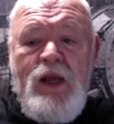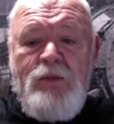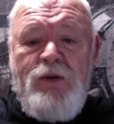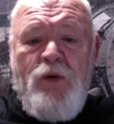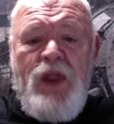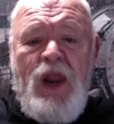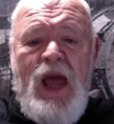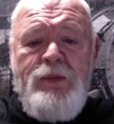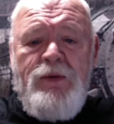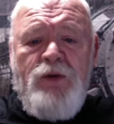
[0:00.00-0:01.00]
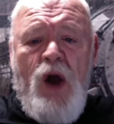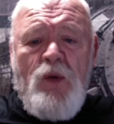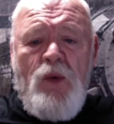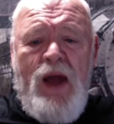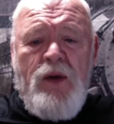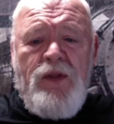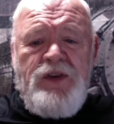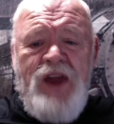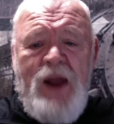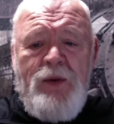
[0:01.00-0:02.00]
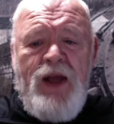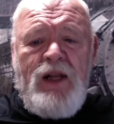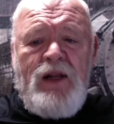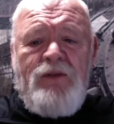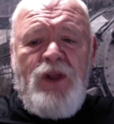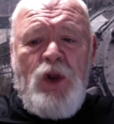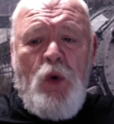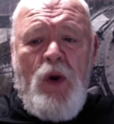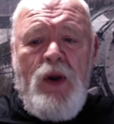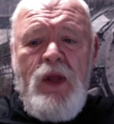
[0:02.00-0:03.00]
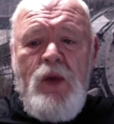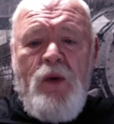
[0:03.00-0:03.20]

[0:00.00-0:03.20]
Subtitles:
before the lamp of God went out in the tabernacle of the Lord,